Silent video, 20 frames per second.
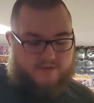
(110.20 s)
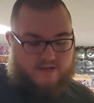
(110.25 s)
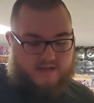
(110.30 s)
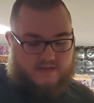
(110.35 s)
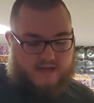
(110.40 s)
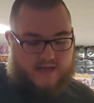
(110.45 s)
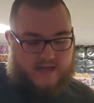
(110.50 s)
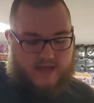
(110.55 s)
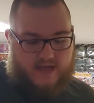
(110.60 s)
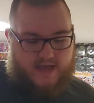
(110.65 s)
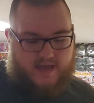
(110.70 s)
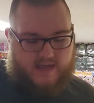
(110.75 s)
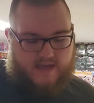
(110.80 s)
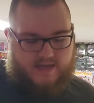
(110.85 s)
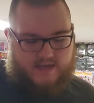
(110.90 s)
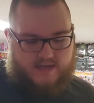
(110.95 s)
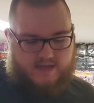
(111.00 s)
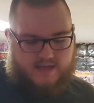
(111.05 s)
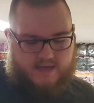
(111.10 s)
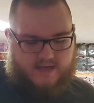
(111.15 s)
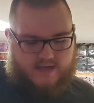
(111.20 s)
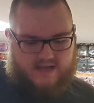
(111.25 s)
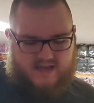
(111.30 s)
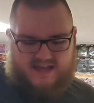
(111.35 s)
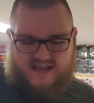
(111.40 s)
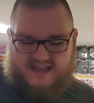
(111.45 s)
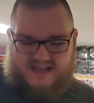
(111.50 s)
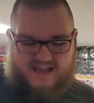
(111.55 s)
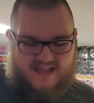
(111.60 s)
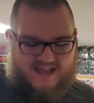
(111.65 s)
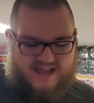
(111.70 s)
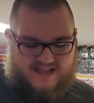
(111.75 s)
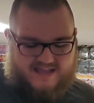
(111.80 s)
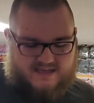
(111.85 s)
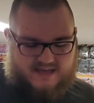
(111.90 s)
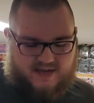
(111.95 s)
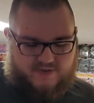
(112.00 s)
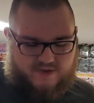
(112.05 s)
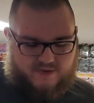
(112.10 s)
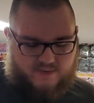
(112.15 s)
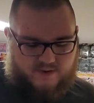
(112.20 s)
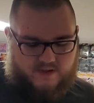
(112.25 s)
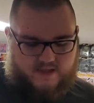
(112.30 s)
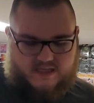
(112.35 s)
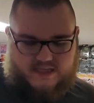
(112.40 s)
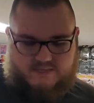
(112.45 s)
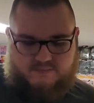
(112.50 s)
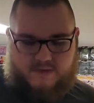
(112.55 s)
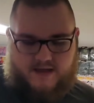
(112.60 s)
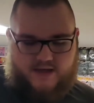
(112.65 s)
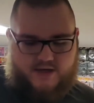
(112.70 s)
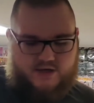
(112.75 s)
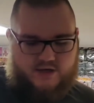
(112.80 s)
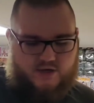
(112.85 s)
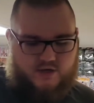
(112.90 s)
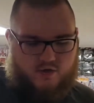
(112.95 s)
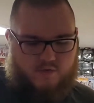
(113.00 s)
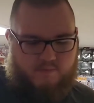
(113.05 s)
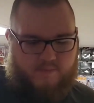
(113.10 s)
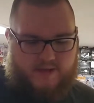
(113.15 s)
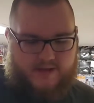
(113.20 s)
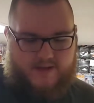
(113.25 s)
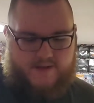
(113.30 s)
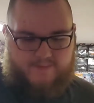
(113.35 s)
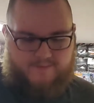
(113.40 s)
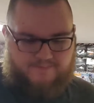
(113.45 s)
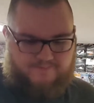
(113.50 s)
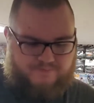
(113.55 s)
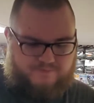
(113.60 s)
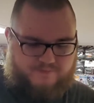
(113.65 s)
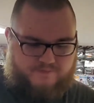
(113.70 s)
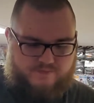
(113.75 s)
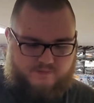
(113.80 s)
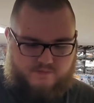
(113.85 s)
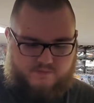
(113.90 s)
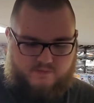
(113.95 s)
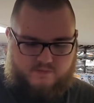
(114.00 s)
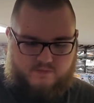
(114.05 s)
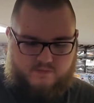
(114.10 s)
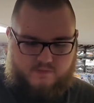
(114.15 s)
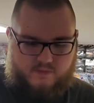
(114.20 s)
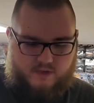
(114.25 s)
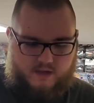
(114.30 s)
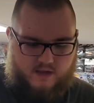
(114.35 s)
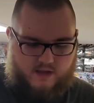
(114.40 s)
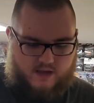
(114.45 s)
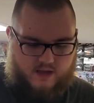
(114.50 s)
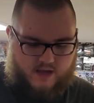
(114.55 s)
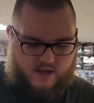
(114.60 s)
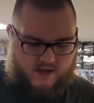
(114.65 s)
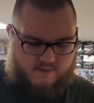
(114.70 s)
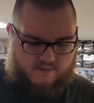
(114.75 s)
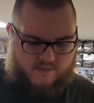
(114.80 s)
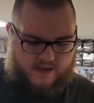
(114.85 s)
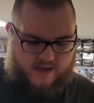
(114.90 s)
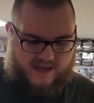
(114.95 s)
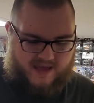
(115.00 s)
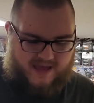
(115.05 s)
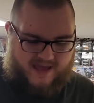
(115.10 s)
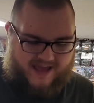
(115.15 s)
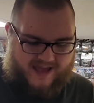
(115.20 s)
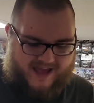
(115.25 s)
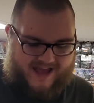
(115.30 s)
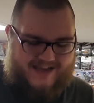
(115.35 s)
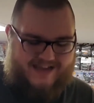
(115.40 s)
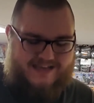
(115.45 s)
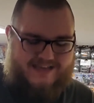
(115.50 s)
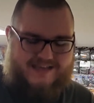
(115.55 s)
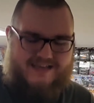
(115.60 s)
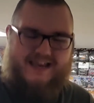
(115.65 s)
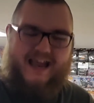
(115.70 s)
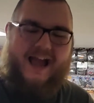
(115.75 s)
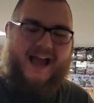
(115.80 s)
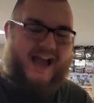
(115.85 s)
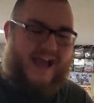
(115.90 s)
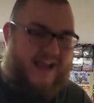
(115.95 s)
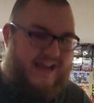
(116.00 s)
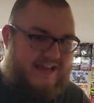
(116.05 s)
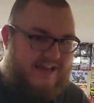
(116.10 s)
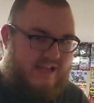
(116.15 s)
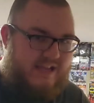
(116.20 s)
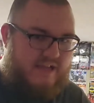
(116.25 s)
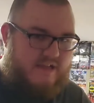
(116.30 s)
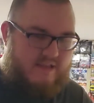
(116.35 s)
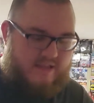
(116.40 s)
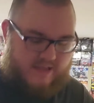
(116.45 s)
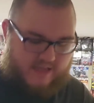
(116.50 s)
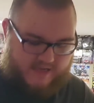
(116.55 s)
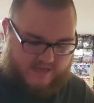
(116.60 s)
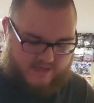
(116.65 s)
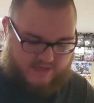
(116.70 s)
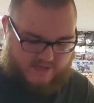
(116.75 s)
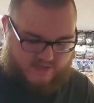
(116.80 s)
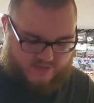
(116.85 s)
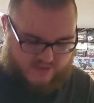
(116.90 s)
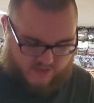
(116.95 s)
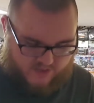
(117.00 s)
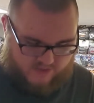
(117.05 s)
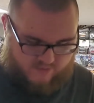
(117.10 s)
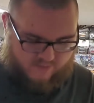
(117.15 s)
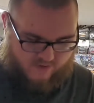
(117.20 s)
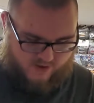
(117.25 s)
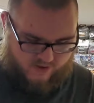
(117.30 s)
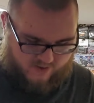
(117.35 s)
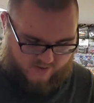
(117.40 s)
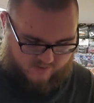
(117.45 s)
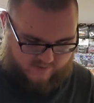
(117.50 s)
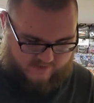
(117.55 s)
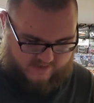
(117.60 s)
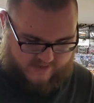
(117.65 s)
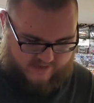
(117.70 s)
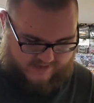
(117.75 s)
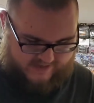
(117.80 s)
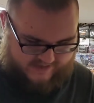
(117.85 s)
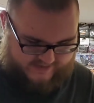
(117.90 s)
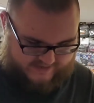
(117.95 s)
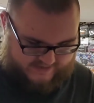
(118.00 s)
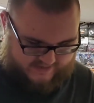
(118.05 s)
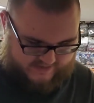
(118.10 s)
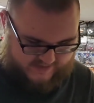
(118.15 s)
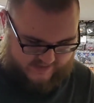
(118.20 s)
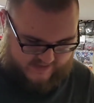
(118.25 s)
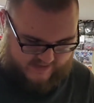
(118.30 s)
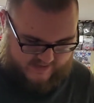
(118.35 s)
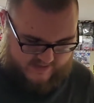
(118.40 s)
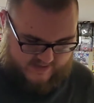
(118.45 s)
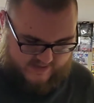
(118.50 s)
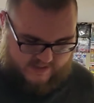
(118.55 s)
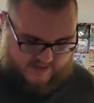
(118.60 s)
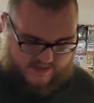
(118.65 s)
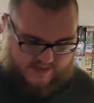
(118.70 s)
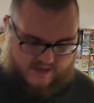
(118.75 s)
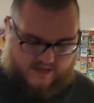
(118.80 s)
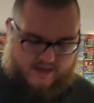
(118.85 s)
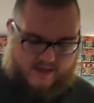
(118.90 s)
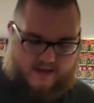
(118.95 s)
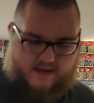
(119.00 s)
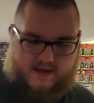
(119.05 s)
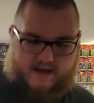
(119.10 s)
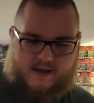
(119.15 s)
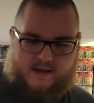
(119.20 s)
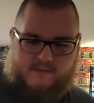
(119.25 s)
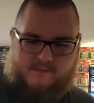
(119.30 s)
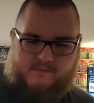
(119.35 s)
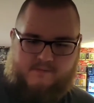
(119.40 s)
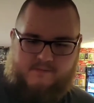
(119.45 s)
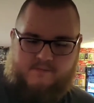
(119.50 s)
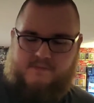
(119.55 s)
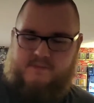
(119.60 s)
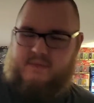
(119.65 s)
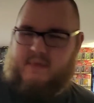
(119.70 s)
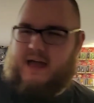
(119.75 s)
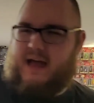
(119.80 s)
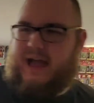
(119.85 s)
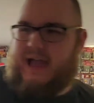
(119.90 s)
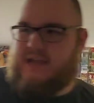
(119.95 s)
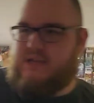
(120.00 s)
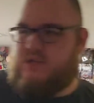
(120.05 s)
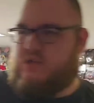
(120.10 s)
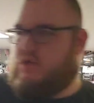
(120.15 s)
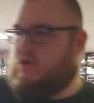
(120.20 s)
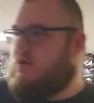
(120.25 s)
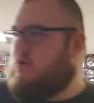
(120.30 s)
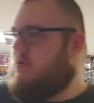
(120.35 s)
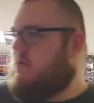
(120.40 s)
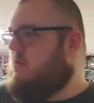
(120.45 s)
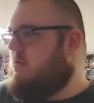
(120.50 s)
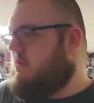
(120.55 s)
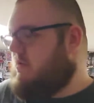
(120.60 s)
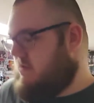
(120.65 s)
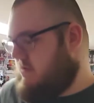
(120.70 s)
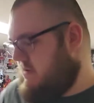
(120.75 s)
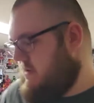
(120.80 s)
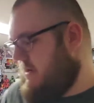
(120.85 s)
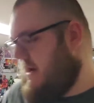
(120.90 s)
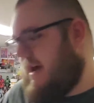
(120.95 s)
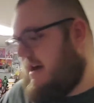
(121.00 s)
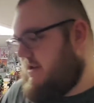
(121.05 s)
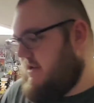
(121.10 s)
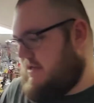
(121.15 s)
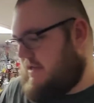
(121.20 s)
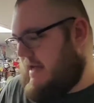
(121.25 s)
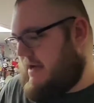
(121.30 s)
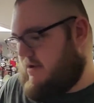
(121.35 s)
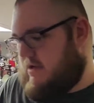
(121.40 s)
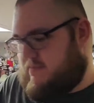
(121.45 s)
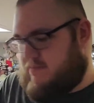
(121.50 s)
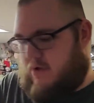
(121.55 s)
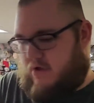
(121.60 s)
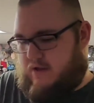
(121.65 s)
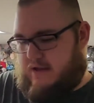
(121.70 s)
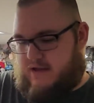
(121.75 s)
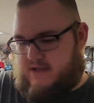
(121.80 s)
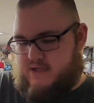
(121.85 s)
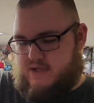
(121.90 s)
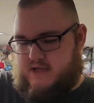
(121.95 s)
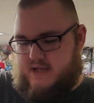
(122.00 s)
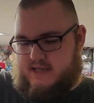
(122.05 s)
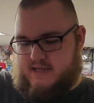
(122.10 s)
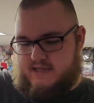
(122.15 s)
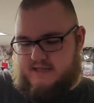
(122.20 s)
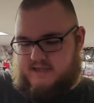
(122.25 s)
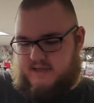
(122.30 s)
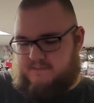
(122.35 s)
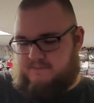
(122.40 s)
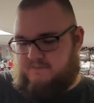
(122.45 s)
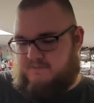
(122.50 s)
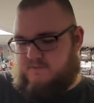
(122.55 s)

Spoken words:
today, and it's nothing really special, but I technically don't own this. I do. Here, I'll just pull it out so you guys can see.